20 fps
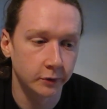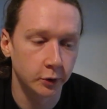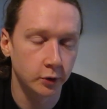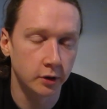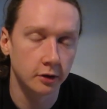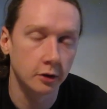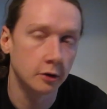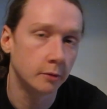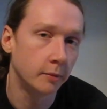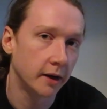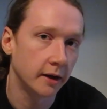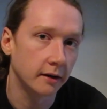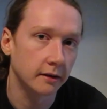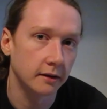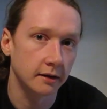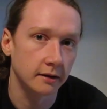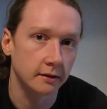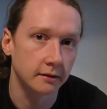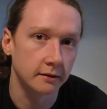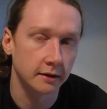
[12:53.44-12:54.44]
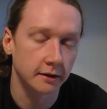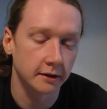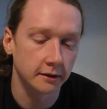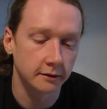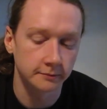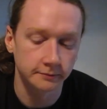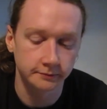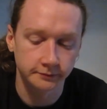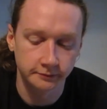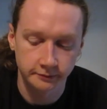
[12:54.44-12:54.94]
You can go back and
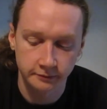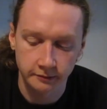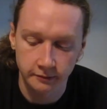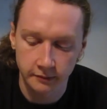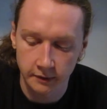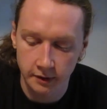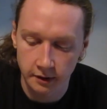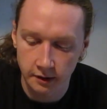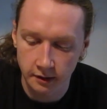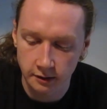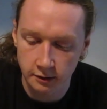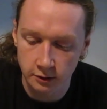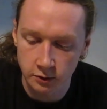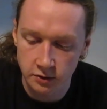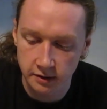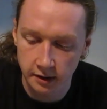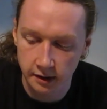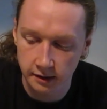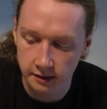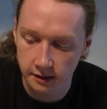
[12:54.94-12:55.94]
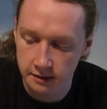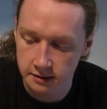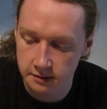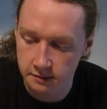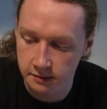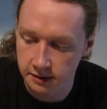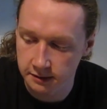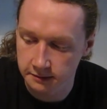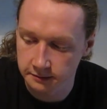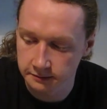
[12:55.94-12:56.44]
use that
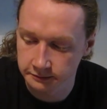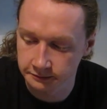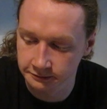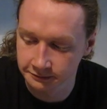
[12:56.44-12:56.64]
against me.